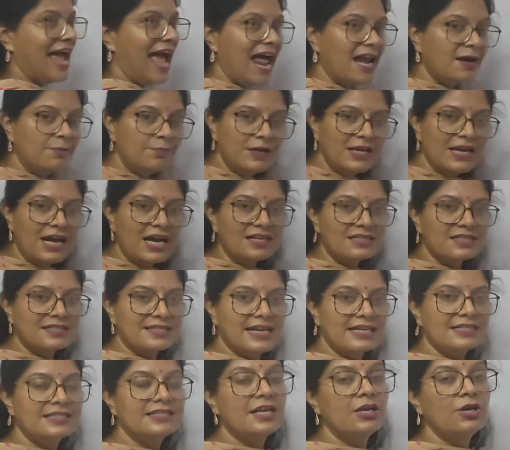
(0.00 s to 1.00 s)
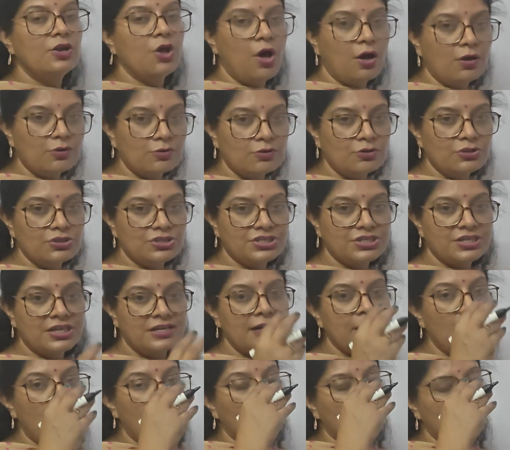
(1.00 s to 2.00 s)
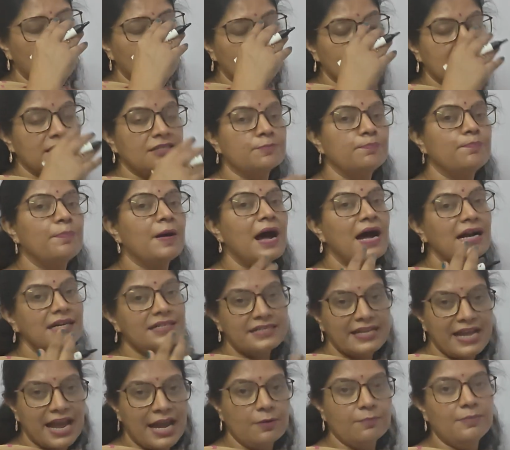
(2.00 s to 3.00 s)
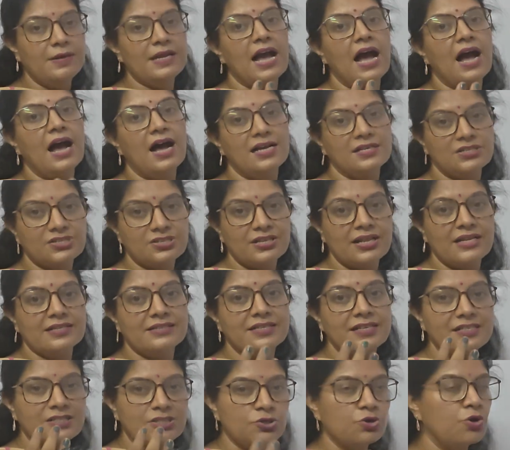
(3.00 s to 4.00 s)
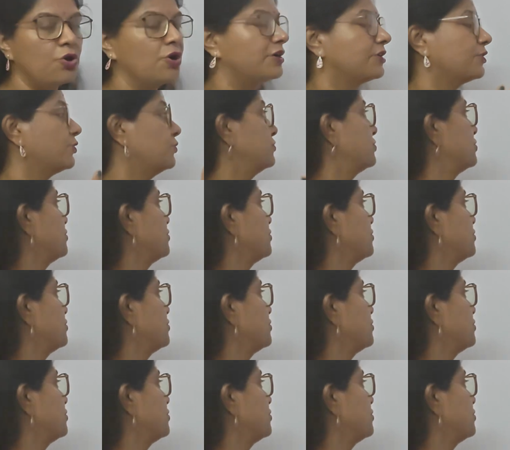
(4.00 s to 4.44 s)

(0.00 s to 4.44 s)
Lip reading: can be asked as a long question, or its part can be asked as a short